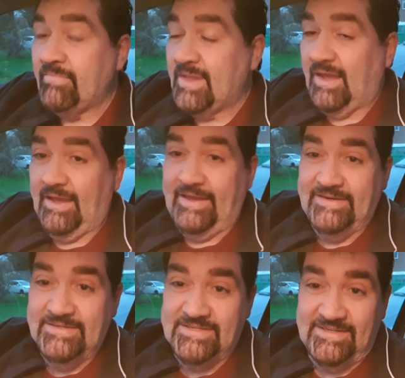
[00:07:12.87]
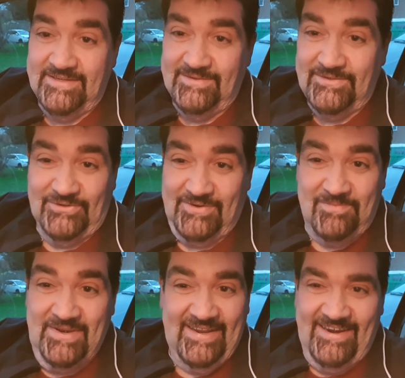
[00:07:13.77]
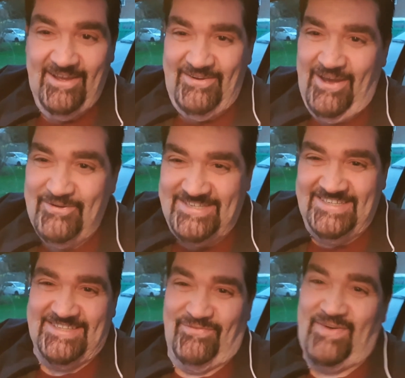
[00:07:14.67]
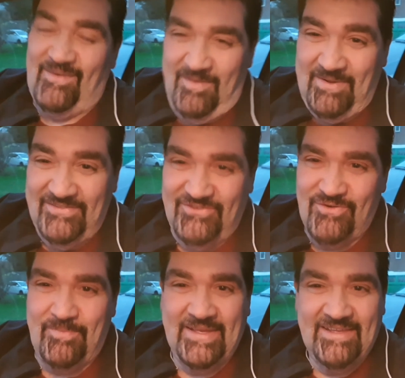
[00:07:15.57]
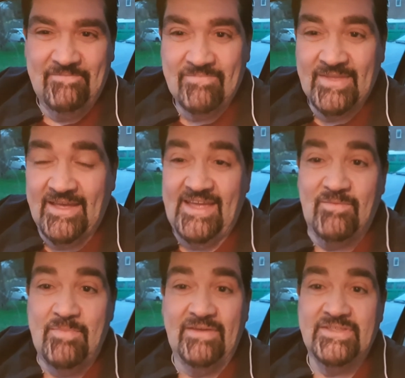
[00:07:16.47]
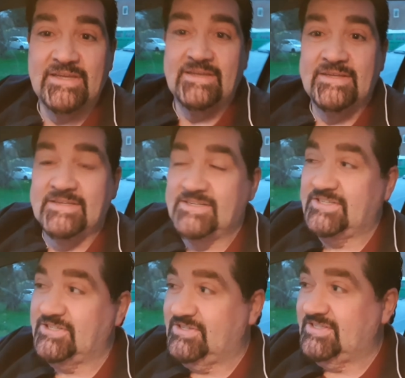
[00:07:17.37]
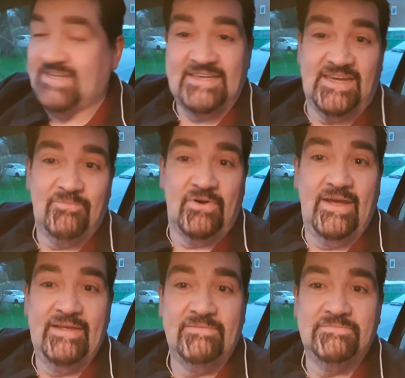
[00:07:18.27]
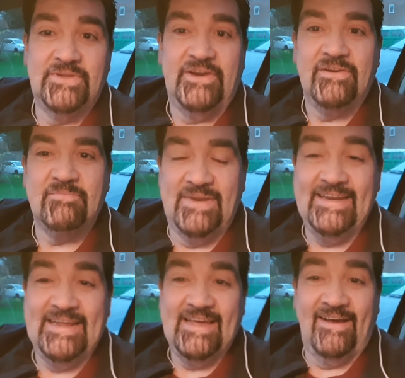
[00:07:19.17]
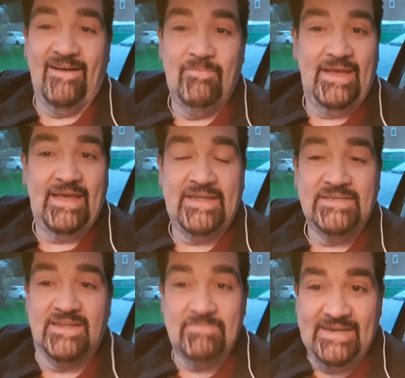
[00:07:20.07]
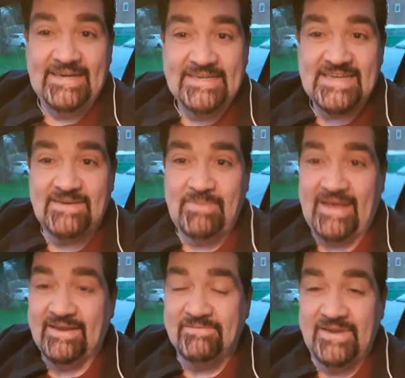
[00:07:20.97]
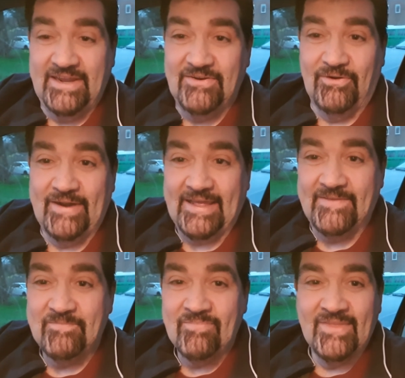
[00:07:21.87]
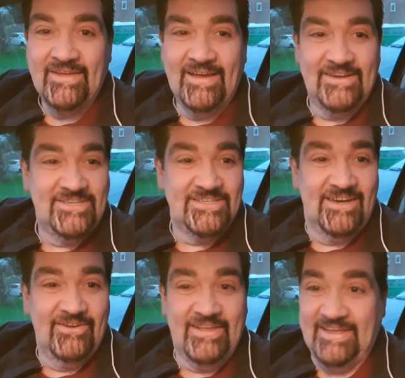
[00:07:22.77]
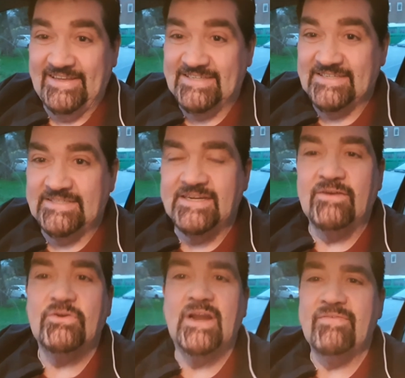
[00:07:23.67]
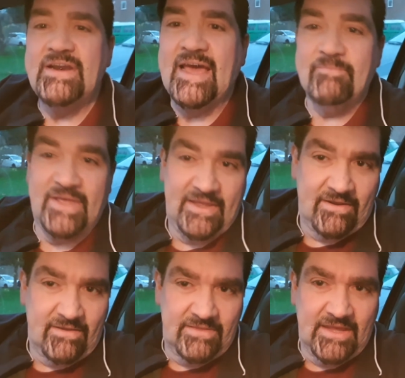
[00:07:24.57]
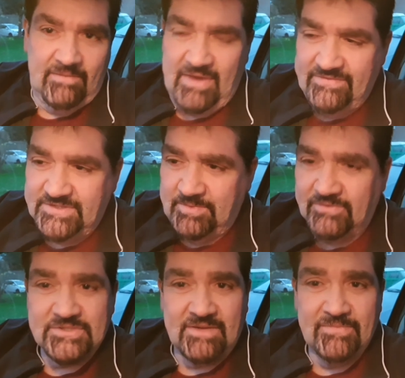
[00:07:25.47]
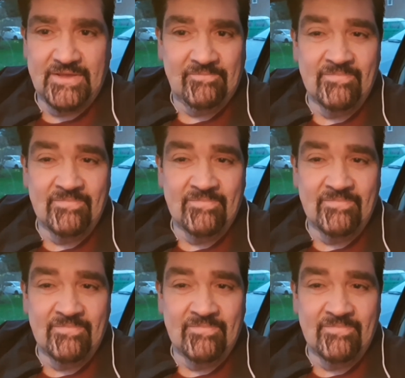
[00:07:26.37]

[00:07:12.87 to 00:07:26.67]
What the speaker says: And took complete notice the fact we're both dripping keen. We're both sat upright, you know, completely calm and completely deadpan, ignoring it. And she's like looking at us, and I said, "Oh, could I have a napkin? I think I might have spilt something."